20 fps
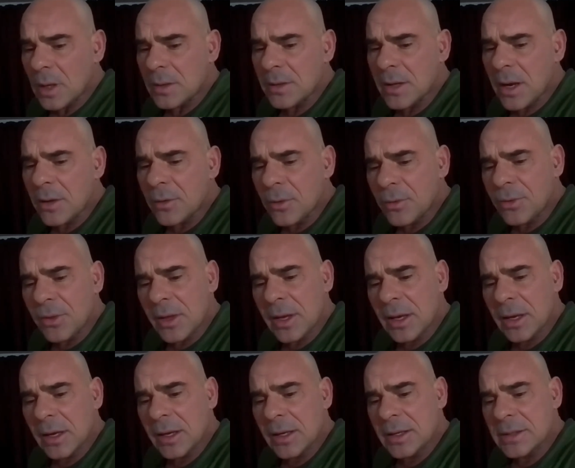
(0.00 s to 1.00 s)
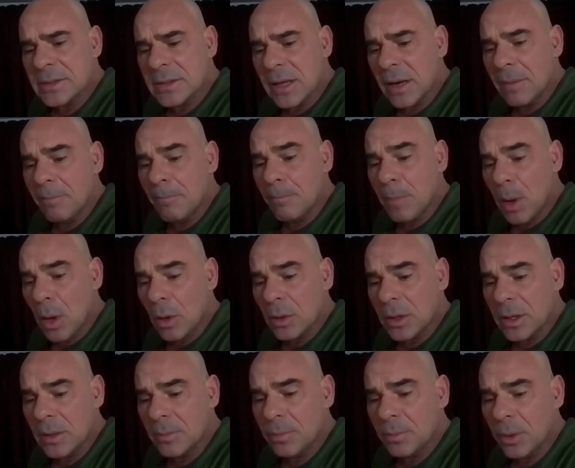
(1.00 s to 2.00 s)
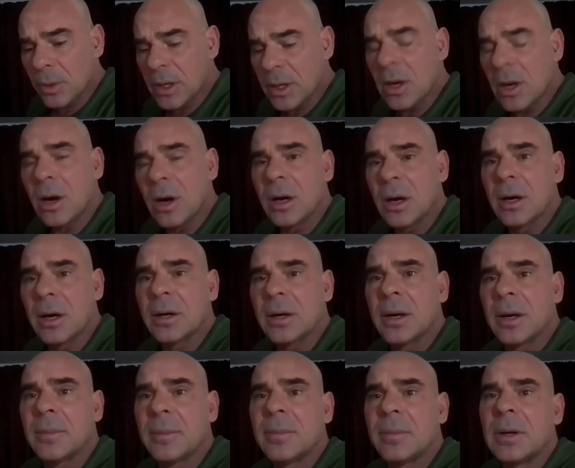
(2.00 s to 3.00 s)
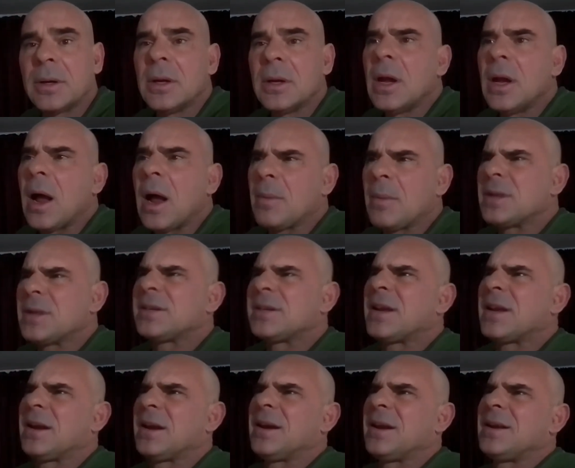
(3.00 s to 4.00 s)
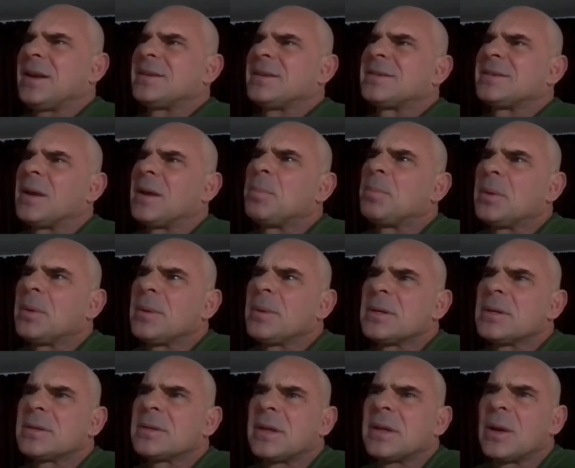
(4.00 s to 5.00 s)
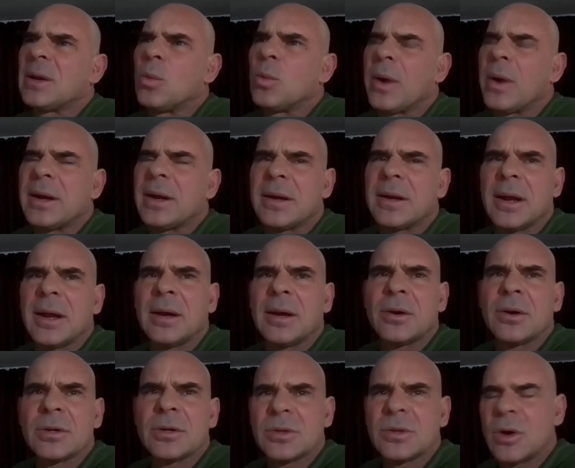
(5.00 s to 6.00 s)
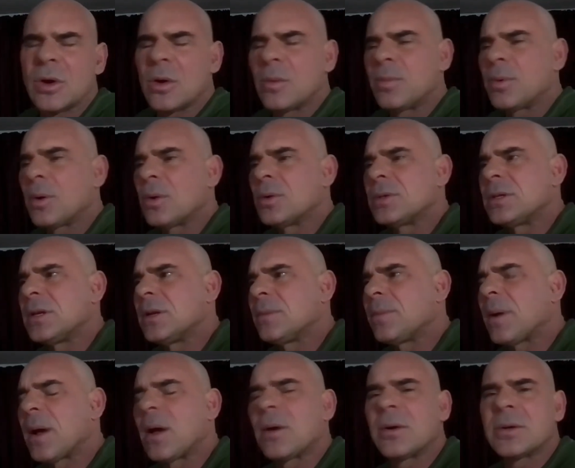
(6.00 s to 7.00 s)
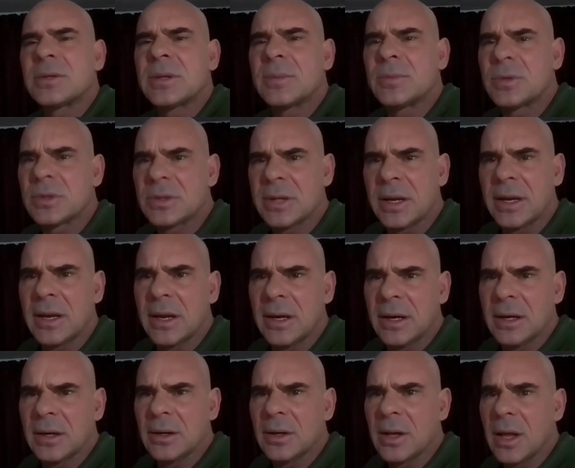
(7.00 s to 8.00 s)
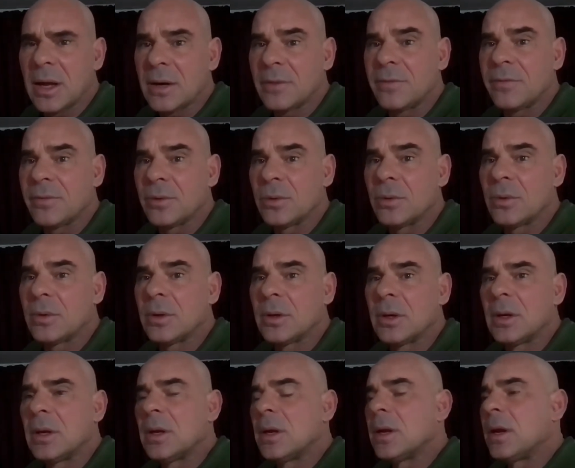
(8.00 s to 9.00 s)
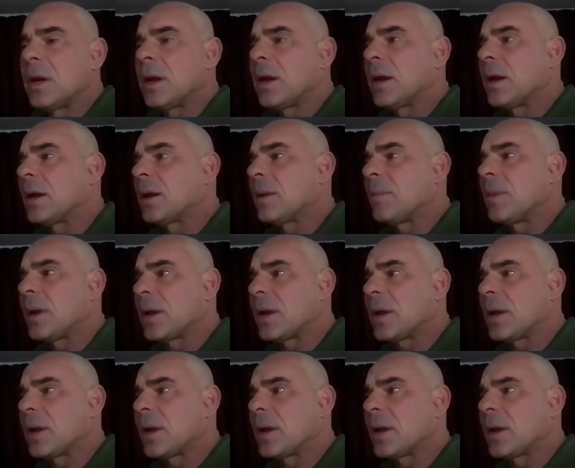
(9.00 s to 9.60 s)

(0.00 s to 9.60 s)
The other thing is I'm bulking pretty hard. I'm not taking any supplements like weight gainers, no protein powders. I'm just like eating a lot of food, and I'm